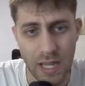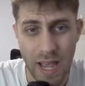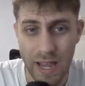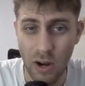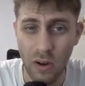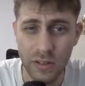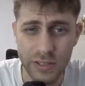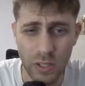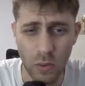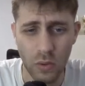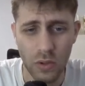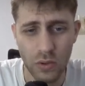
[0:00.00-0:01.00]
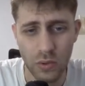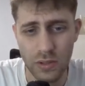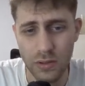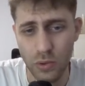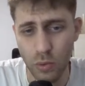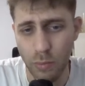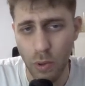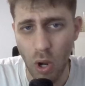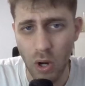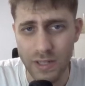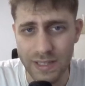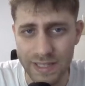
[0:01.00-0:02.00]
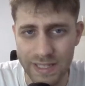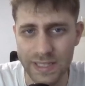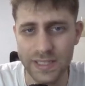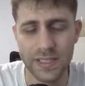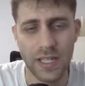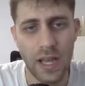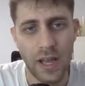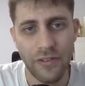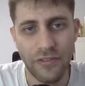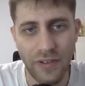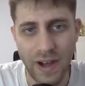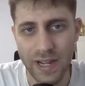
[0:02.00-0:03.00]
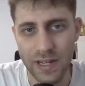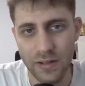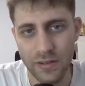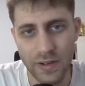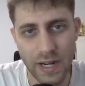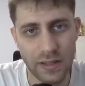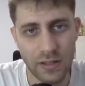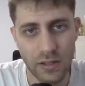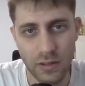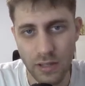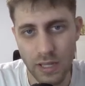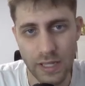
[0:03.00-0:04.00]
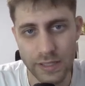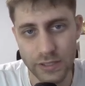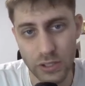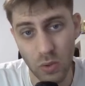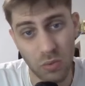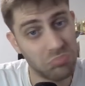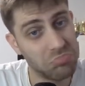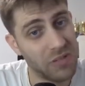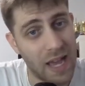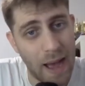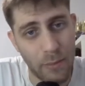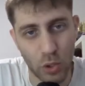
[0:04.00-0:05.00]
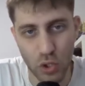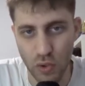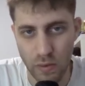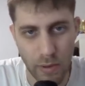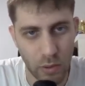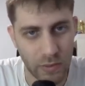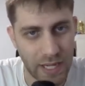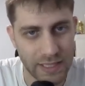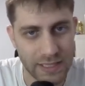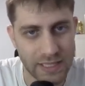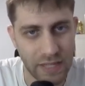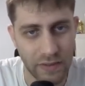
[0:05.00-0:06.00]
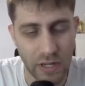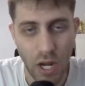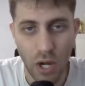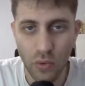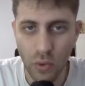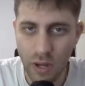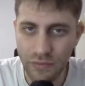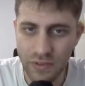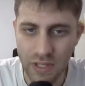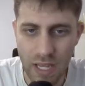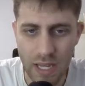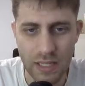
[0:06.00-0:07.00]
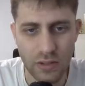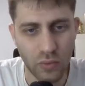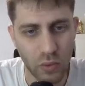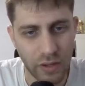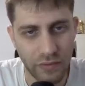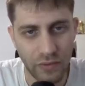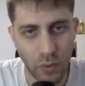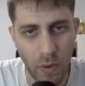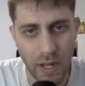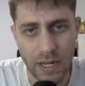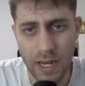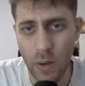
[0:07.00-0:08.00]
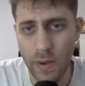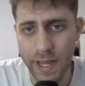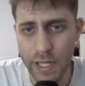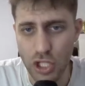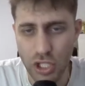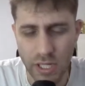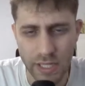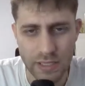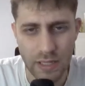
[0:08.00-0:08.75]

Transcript: and also to block this file, right? So yeah, I'm not sure about knight e7. Rook f8, rook f1, and now h6.